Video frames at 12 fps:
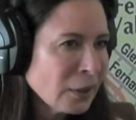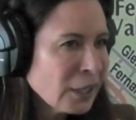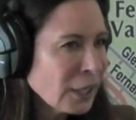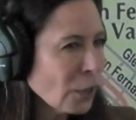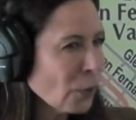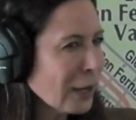
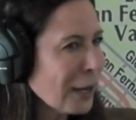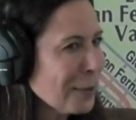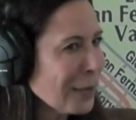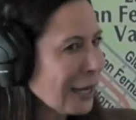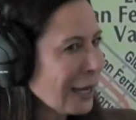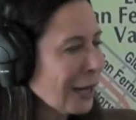You know what I
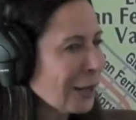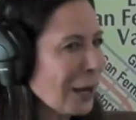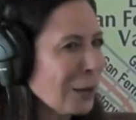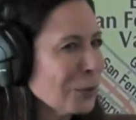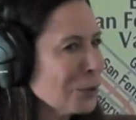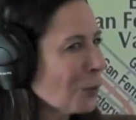mean?
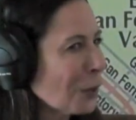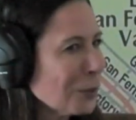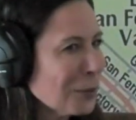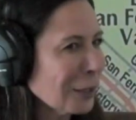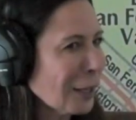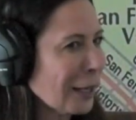I always wanted
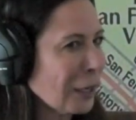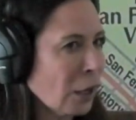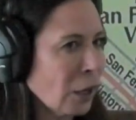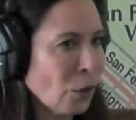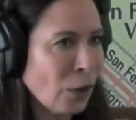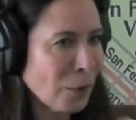to be like,
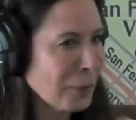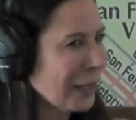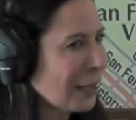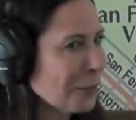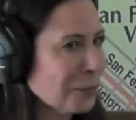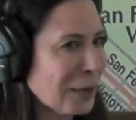oh, I'll
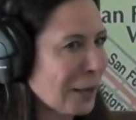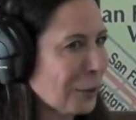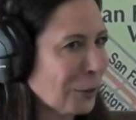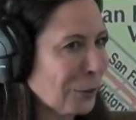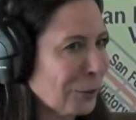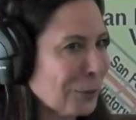make him
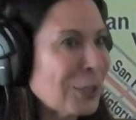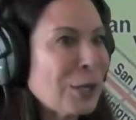better.